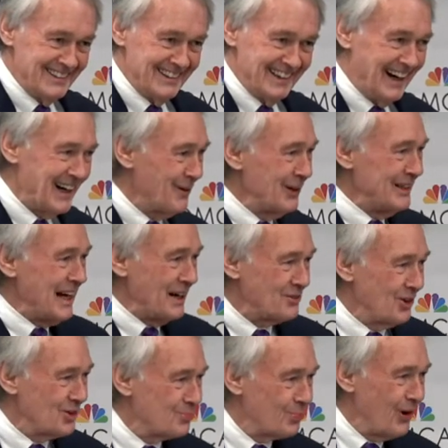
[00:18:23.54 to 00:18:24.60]
How do we get
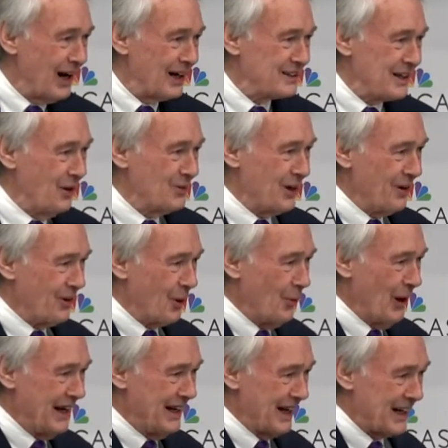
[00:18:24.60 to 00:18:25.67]
this product out there in a
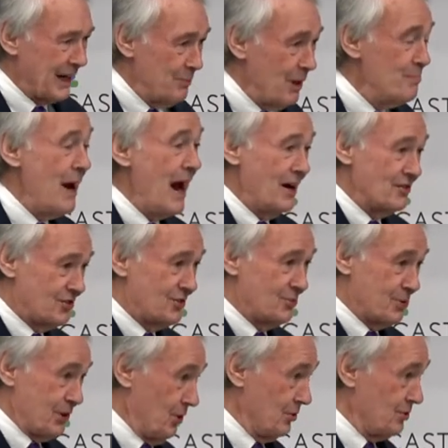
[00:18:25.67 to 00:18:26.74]
way that can be mass
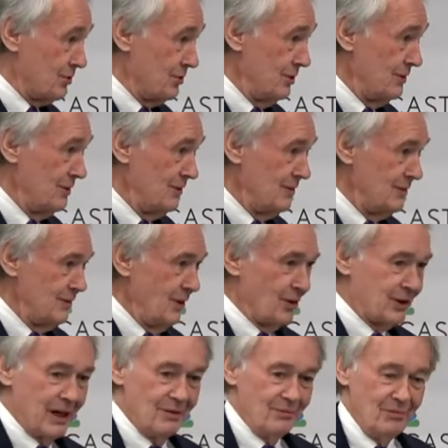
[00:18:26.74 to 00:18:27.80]
produced?
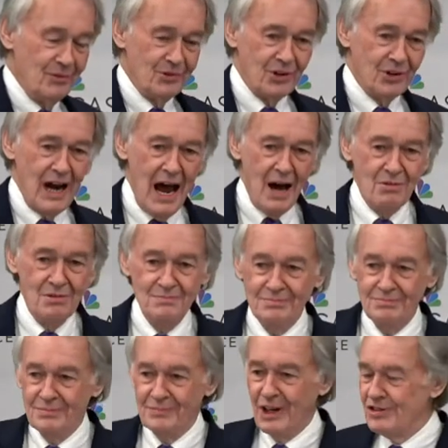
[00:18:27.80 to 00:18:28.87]
Okay, so now
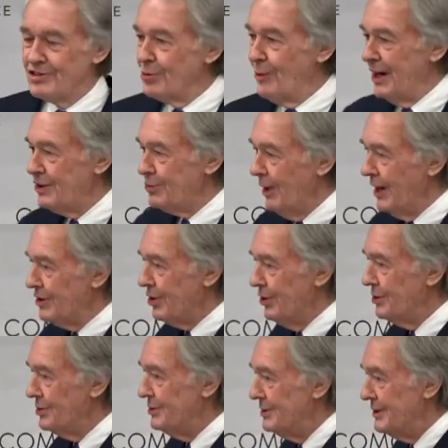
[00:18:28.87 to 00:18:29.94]
it's
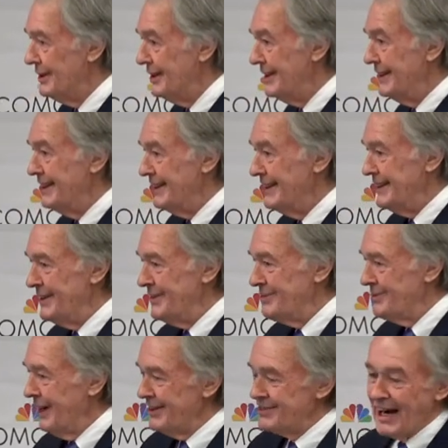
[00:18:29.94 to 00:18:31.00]
2022.
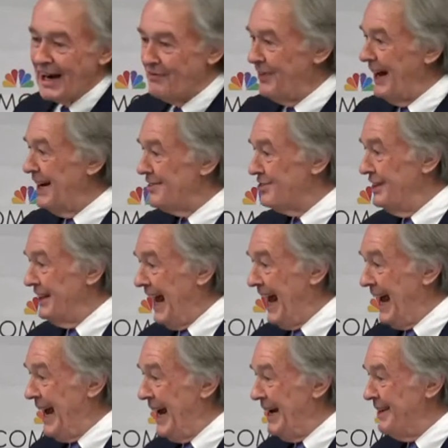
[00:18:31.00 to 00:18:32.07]
And it's got a fancy
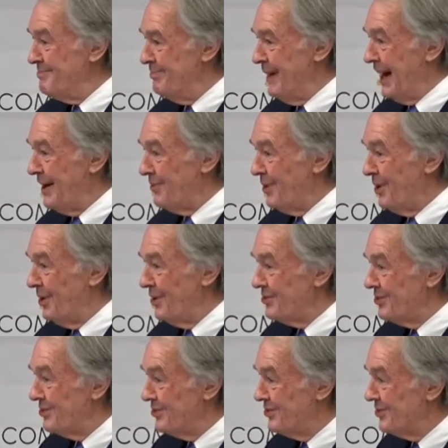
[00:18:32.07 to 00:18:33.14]
name,
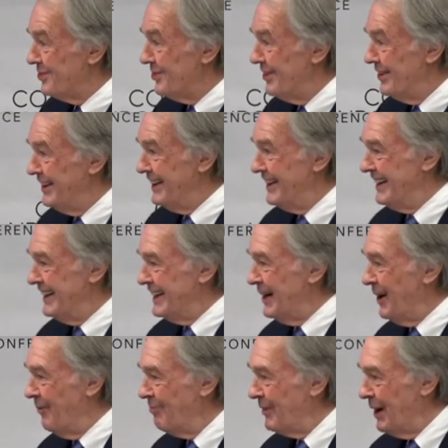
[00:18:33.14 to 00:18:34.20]
metaverse, you
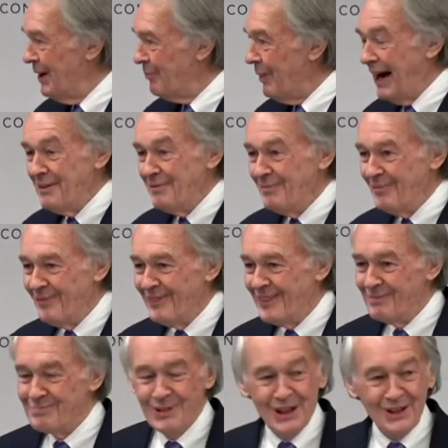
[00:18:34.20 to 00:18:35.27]
know. But
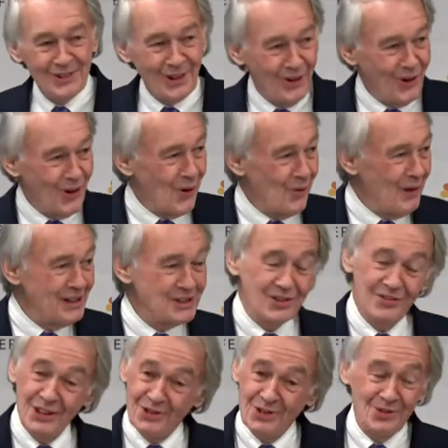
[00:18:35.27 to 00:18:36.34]
it brings a whole bunch of
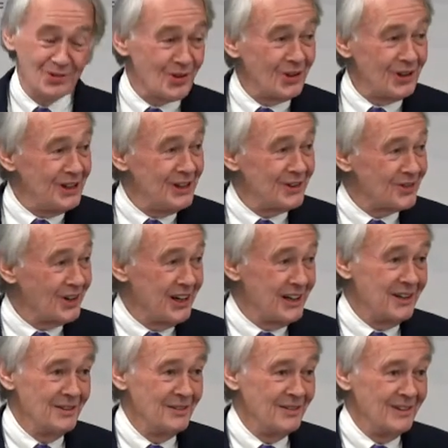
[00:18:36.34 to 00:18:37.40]
issues 30 years later.